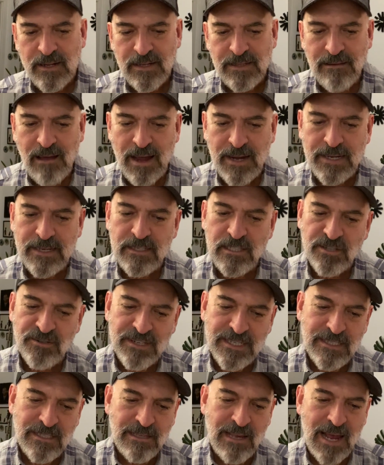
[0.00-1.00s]
knocking
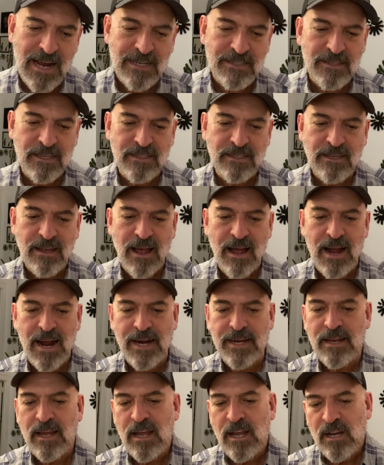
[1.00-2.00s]
street signs
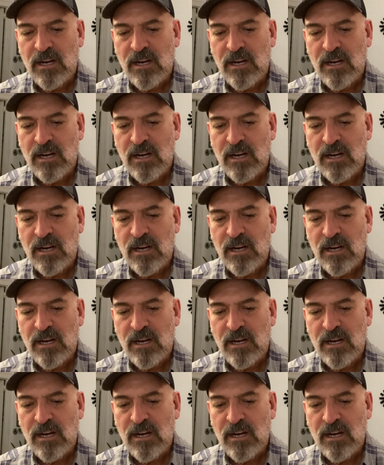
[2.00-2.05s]
aside,